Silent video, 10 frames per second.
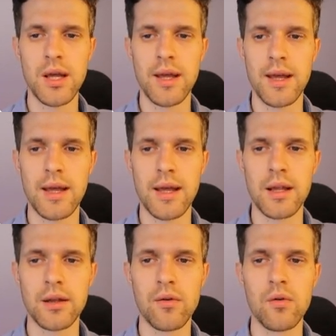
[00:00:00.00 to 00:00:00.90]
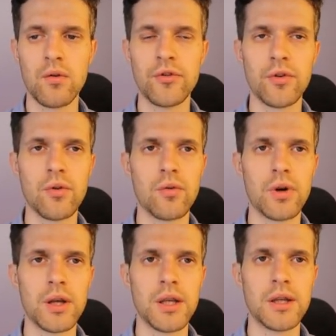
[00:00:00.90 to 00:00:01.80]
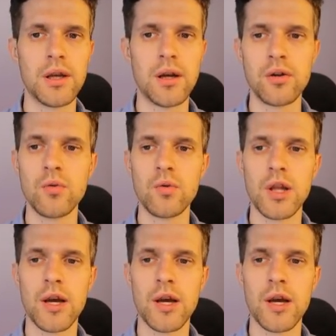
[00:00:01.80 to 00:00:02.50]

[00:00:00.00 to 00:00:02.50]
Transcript: And also in here, you will have